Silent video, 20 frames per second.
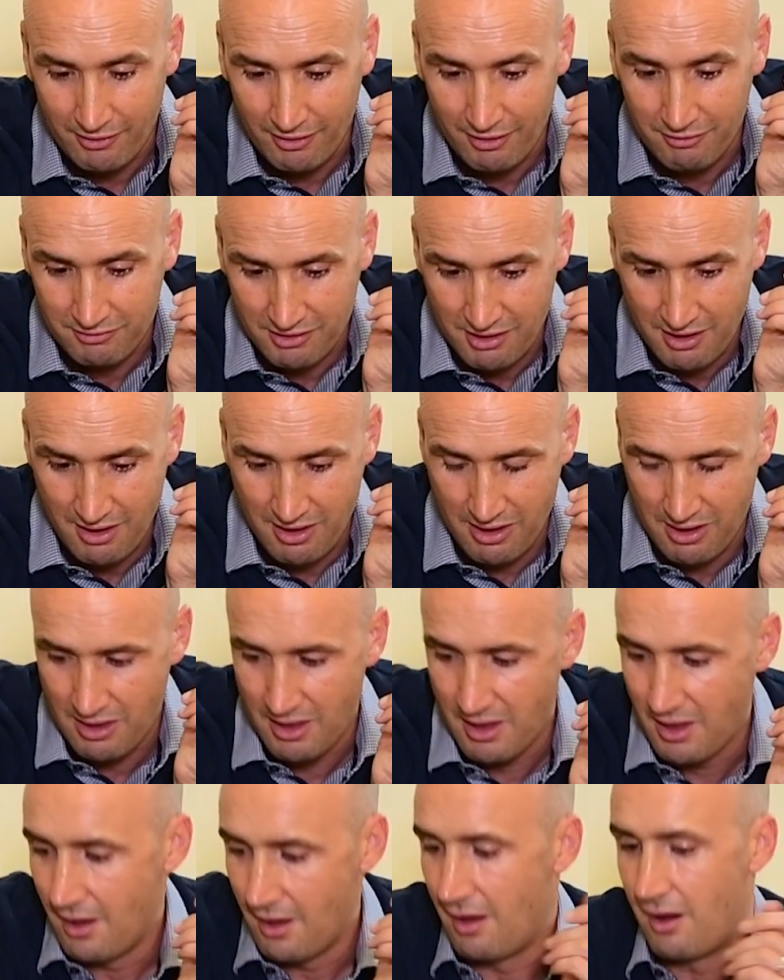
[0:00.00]
Okay,
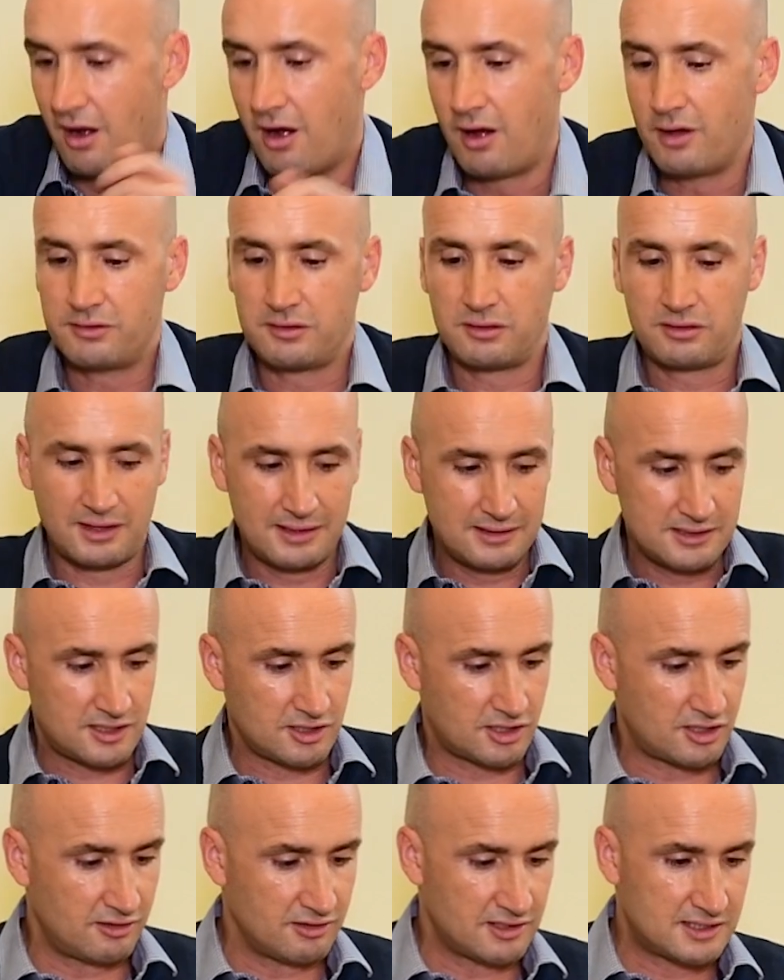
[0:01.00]
other things to
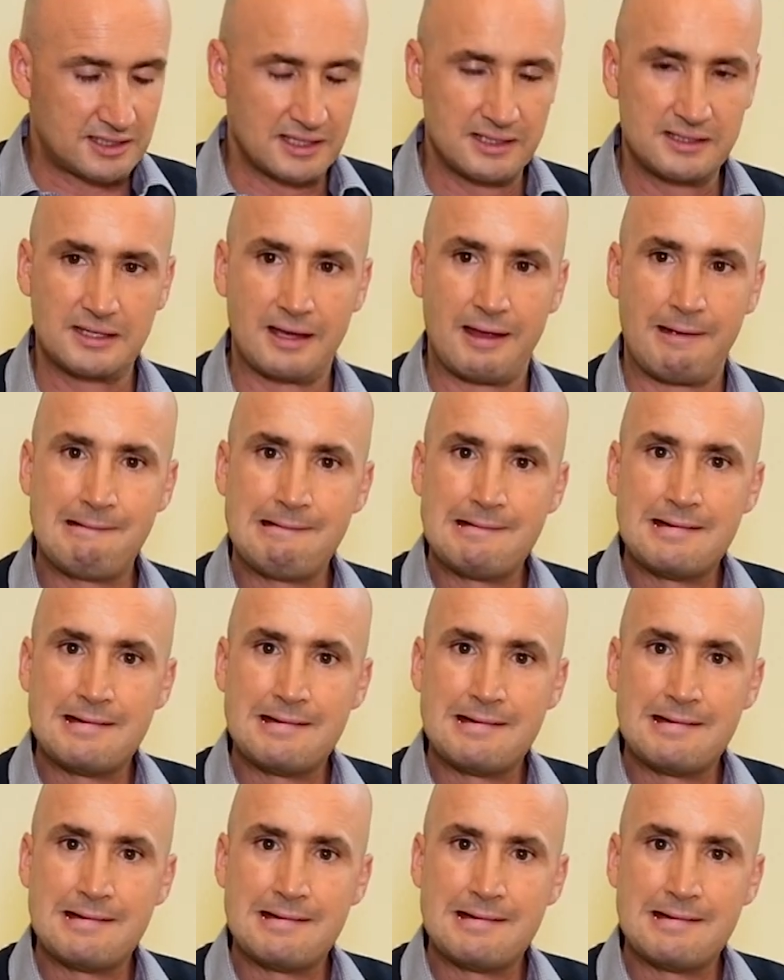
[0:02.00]
consider.